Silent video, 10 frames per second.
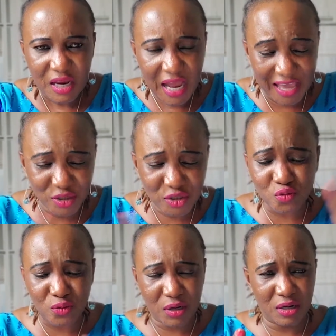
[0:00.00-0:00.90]
I used
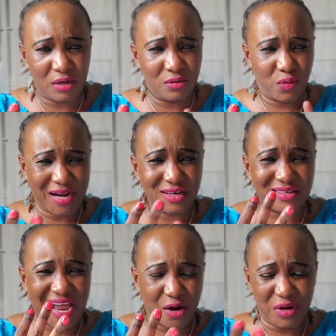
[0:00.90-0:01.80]
to uh, write a
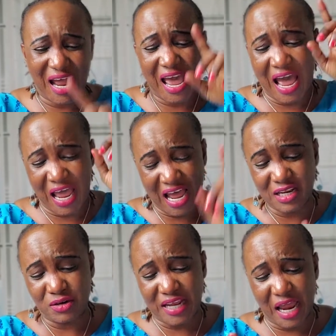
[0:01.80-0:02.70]
diary. I, I had
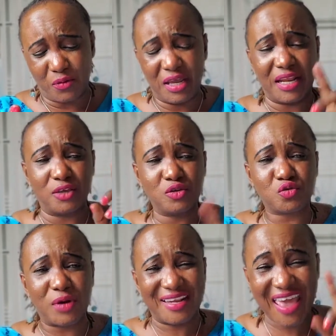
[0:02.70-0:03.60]
a diary, and I used to
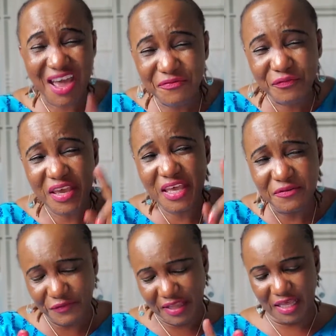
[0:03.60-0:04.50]
write every
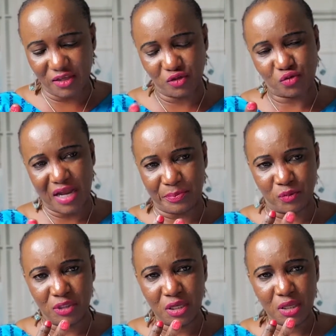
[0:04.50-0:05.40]
event that used to
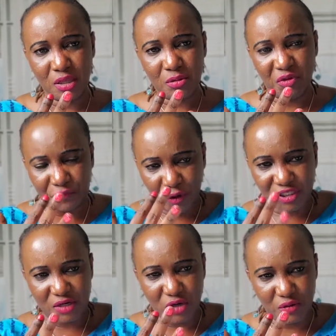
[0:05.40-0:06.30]
happen before
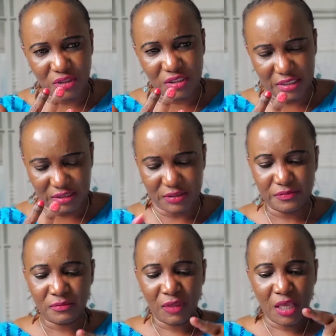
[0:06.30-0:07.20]
January sixth.
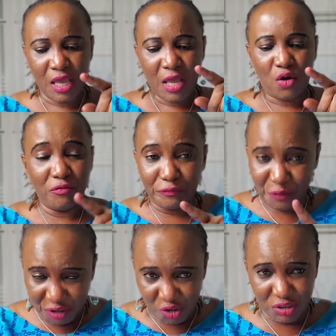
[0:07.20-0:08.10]

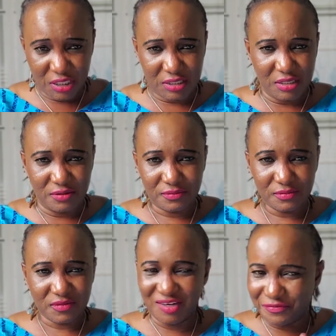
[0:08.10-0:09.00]
Unfortunately,
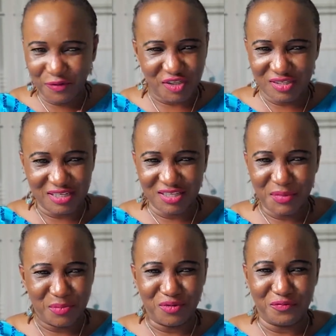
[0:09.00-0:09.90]
Unfortunately,
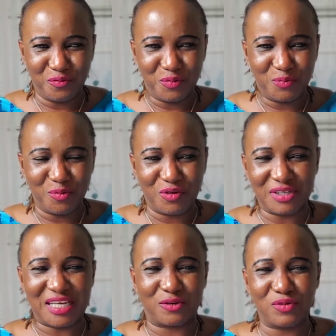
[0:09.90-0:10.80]
my beautiful people,
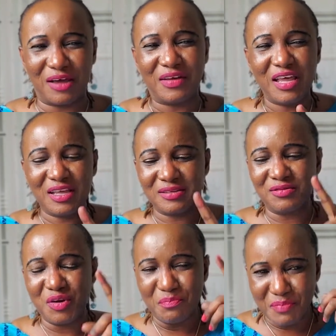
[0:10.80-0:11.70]
because I could have
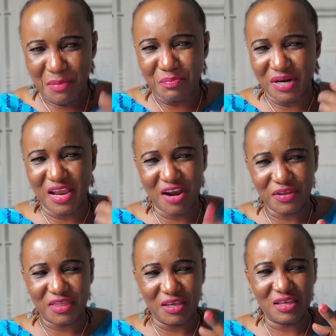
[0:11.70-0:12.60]
remembered
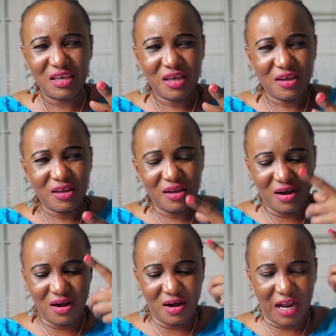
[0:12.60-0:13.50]
everything. Uh,
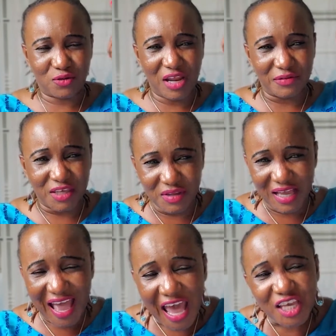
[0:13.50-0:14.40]
uh, I could have given
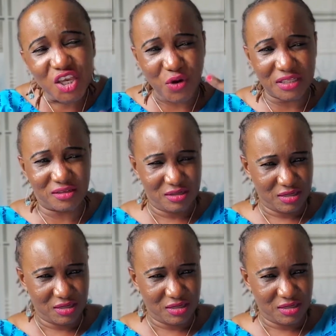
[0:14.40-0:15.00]
accurate